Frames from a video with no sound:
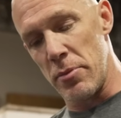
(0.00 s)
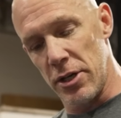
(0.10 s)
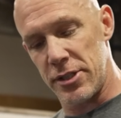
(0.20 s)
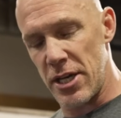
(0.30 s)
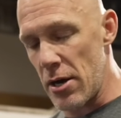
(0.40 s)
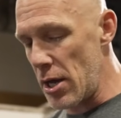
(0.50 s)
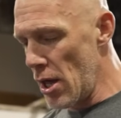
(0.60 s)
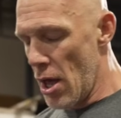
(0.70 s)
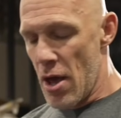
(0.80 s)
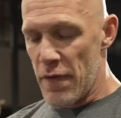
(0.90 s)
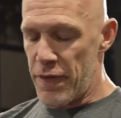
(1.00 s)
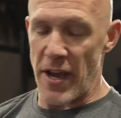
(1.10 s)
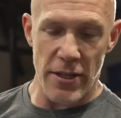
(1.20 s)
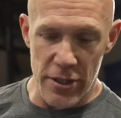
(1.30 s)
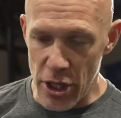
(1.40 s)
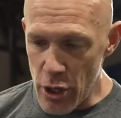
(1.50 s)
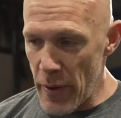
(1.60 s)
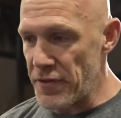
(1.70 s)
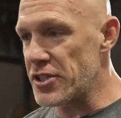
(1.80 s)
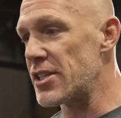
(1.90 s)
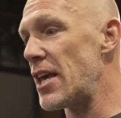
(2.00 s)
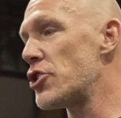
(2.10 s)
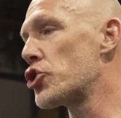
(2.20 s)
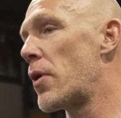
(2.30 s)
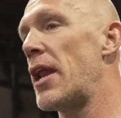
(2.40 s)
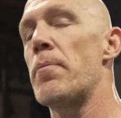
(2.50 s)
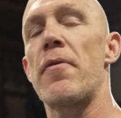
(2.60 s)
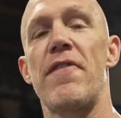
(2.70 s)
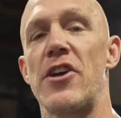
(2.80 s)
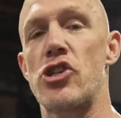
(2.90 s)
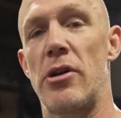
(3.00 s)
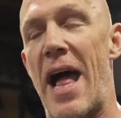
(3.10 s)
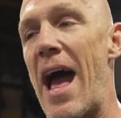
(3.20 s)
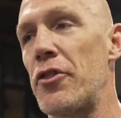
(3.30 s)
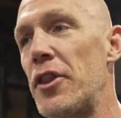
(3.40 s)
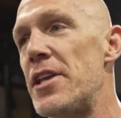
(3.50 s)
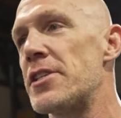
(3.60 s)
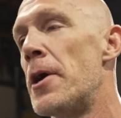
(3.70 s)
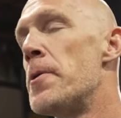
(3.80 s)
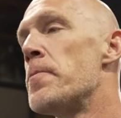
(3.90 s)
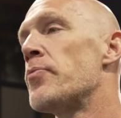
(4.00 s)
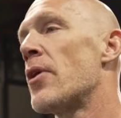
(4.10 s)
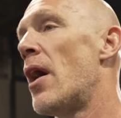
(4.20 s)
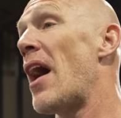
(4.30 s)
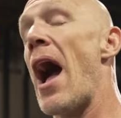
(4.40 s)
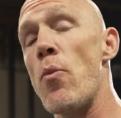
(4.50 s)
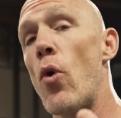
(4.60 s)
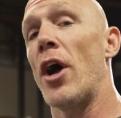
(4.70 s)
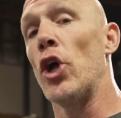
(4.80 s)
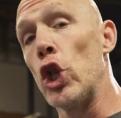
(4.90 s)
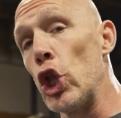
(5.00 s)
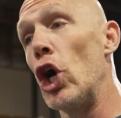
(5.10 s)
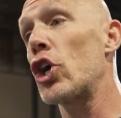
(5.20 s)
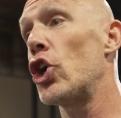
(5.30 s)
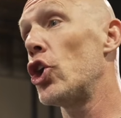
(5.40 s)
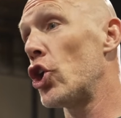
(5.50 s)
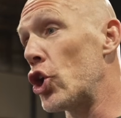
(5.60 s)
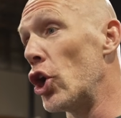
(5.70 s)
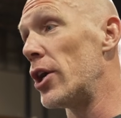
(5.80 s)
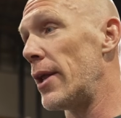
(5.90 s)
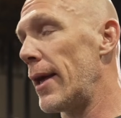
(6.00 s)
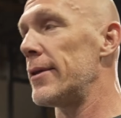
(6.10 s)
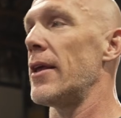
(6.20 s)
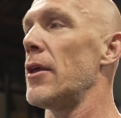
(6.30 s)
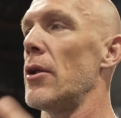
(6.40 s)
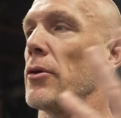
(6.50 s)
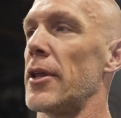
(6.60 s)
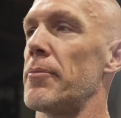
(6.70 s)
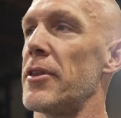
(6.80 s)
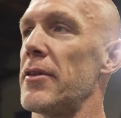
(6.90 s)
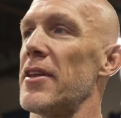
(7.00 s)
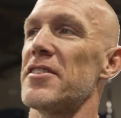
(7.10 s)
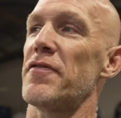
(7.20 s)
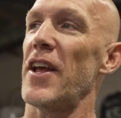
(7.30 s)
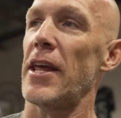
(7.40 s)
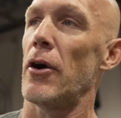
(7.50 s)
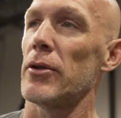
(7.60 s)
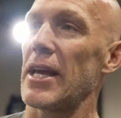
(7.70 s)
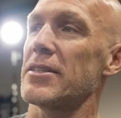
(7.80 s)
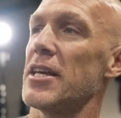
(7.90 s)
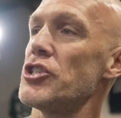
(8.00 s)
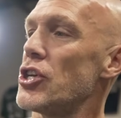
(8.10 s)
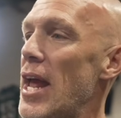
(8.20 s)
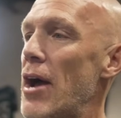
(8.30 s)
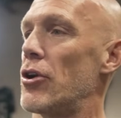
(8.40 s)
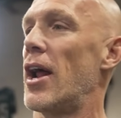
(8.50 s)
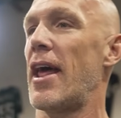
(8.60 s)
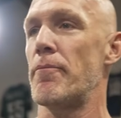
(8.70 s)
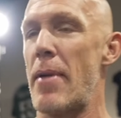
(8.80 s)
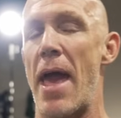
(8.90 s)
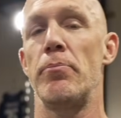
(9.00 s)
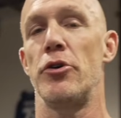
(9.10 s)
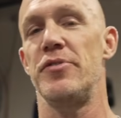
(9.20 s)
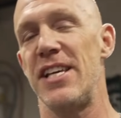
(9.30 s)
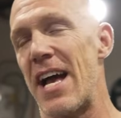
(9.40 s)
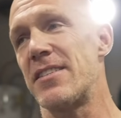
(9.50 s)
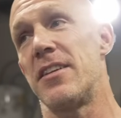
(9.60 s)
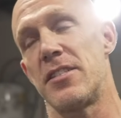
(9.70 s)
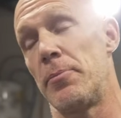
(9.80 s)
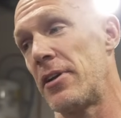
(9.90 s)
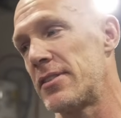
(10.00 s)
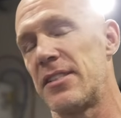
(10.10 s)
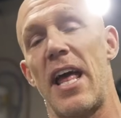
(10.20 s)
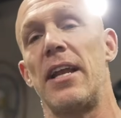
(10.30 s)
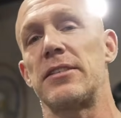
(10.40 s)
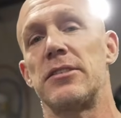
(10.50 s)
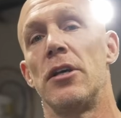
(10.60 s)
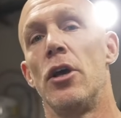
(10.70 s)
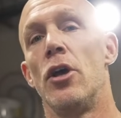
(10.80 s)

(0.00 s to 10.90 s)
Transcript: military, fighting in the UFC, training professional athletes, I want to look good. And this video, like teaching you how to not have man boobs, yes, it's about aesthetics,